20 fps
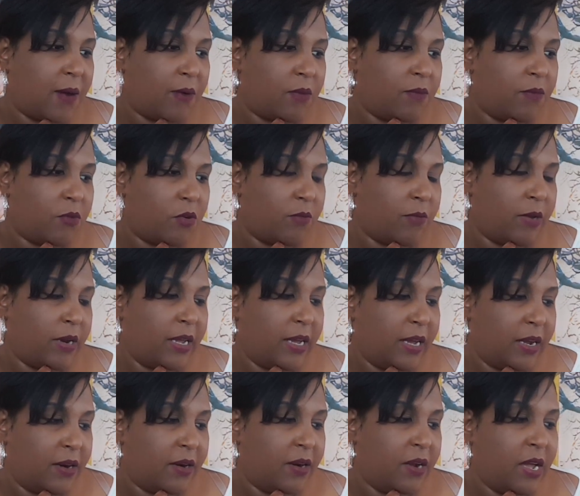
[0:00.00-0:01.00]
moment
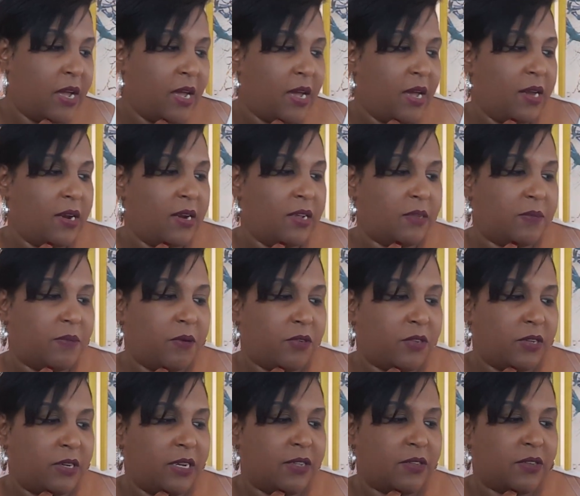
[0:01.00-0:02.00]
here, this
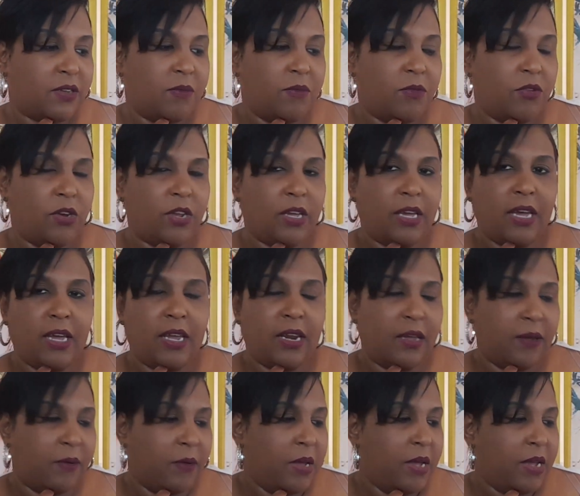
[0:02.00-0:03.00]
person is
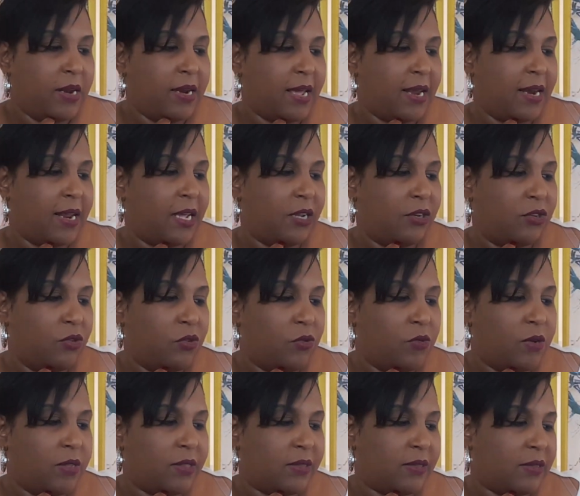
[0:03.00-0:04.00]
communicating that they do
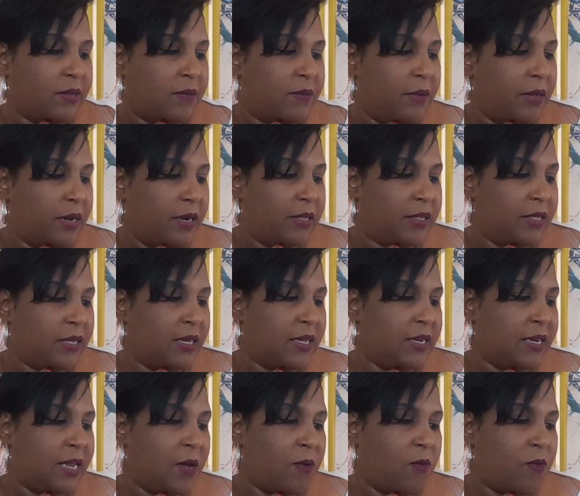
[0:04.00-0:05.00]
want stability and
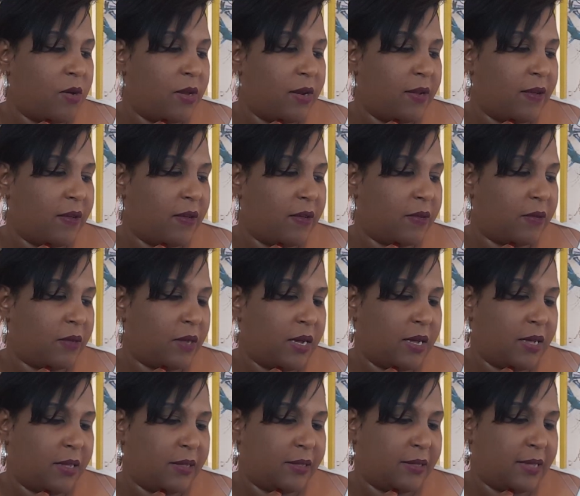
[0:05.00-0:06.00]
they want
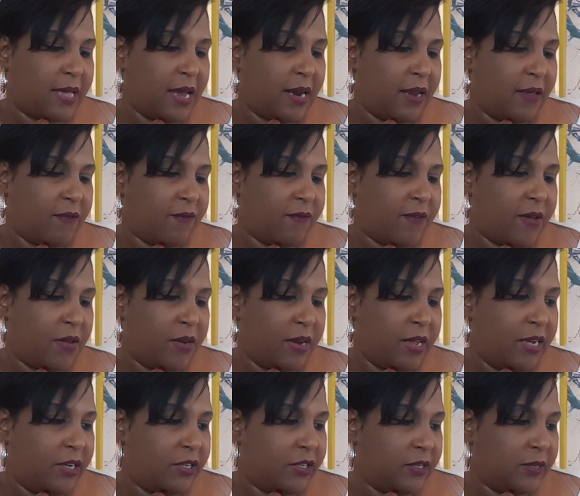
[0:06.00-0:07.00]
a solid
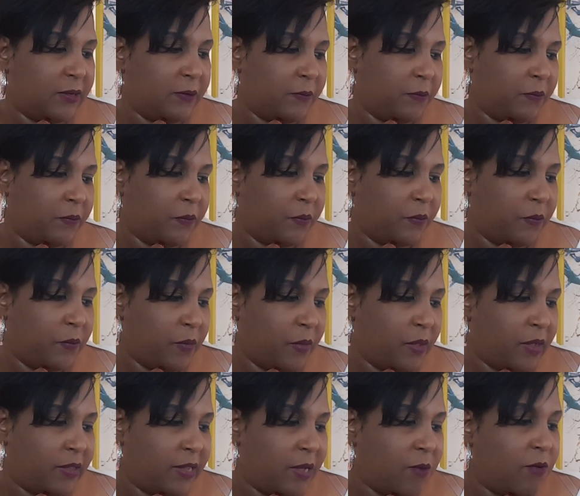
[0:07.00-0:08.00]
foundation.
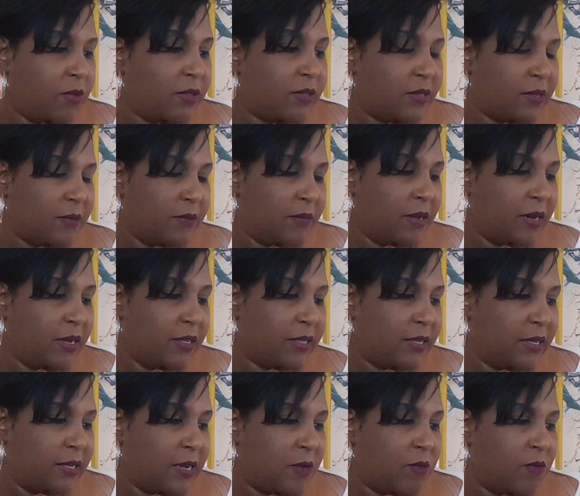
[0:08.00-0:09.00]
They want
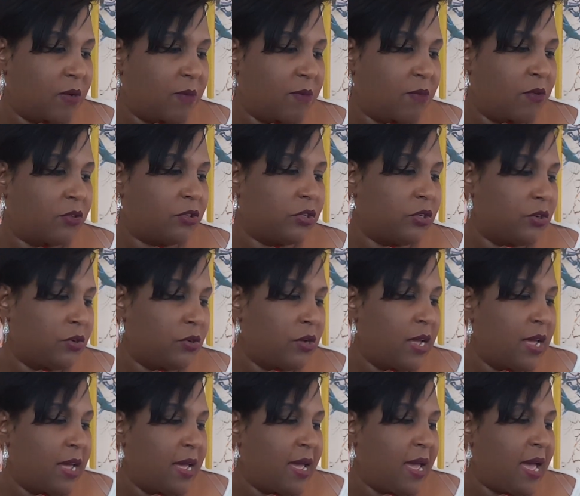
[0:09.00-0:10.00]
stability and they want emotional
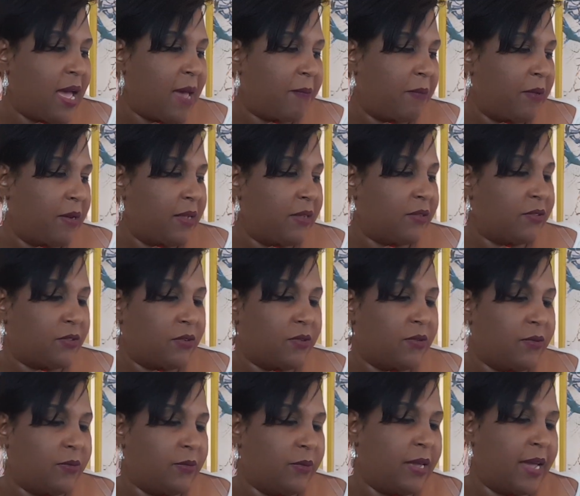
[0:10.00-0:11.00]
happiness.
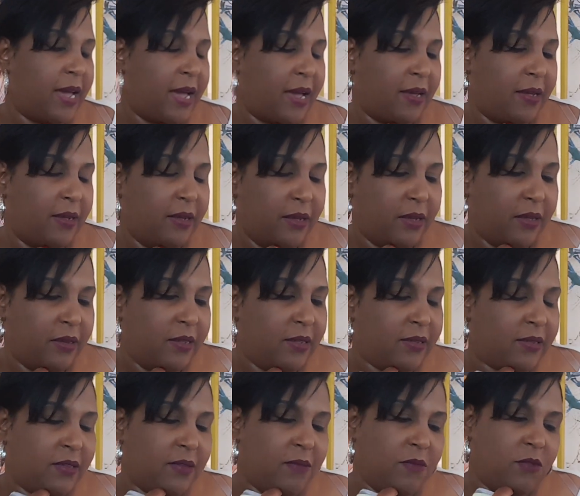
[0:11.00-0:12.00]
So, yeah,
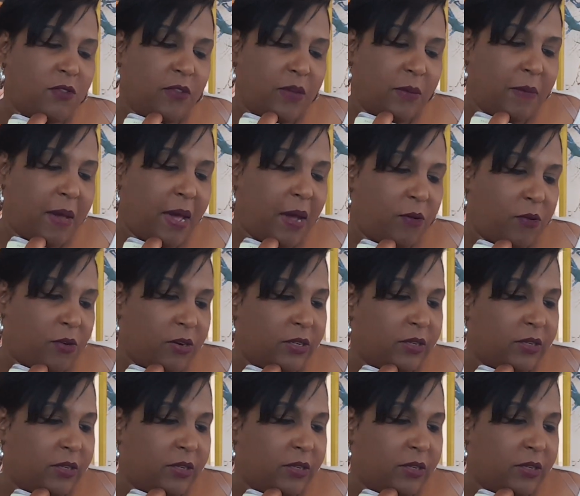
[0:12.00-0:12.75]
this is moving backwards.